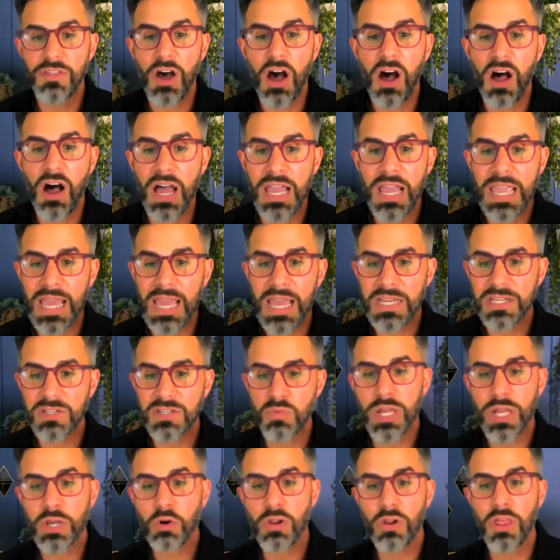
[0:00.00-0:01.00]
the high end,
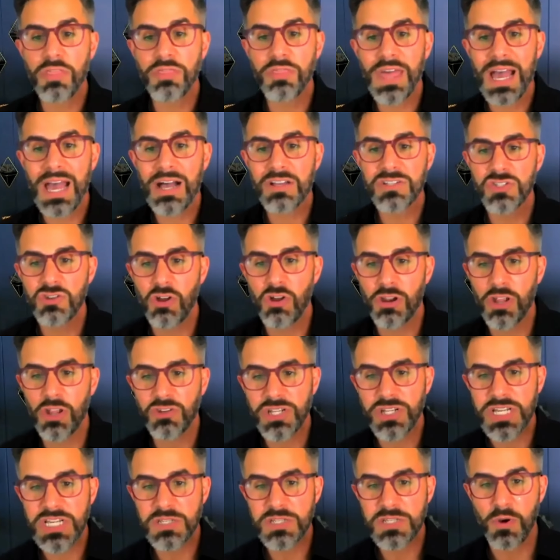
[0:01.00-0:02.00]
what I call a $1,000
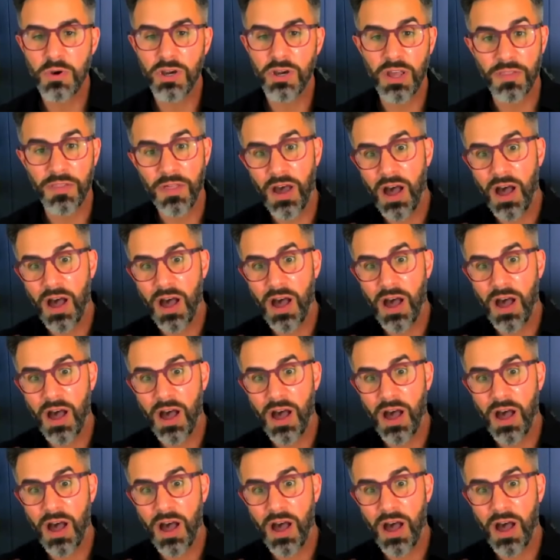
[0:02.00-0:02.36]
cheeseburger,